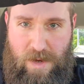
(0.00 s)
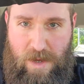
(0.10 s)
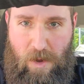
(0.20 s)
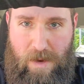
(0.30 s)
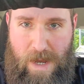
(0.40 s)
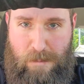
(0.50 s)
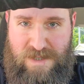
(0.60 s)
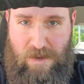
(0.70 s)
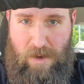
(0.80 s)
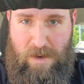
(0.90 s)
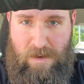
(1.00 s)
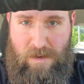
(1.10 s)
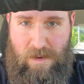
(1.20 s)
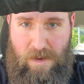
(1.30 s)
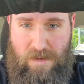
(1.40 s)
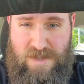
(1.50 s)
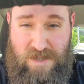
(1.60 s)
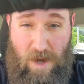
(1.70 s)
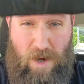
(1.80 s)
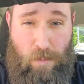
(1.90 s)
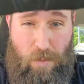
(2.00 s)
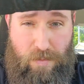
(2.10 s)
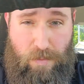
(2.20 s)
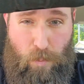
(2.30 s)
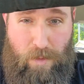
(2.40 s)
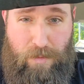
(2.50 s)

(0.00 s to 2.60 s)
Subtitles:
get on Amazon, stocked with